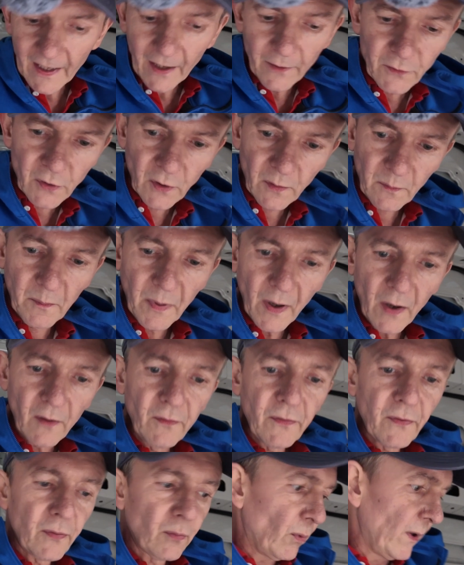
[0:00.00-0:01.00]
now done
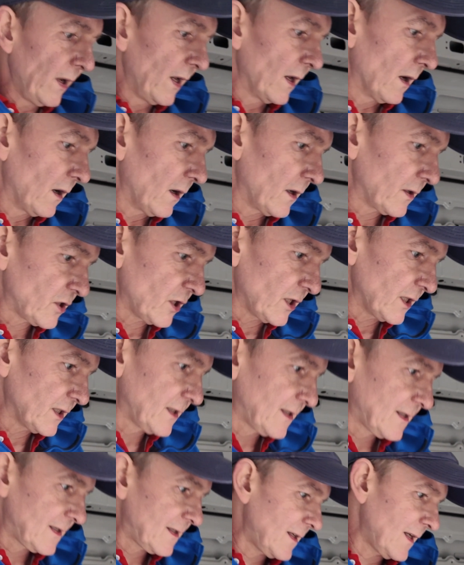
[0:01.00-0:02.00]
both wheel
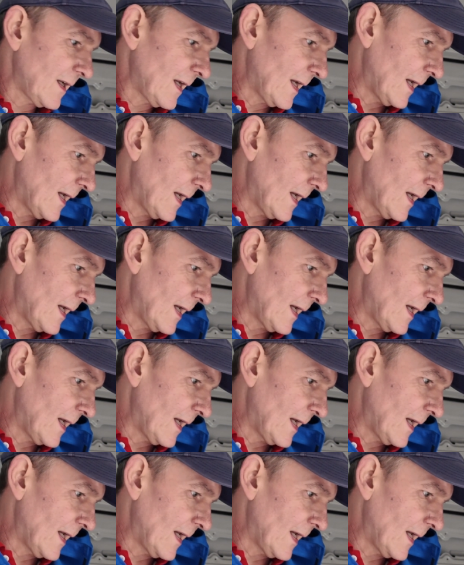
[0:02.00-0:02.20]
arches,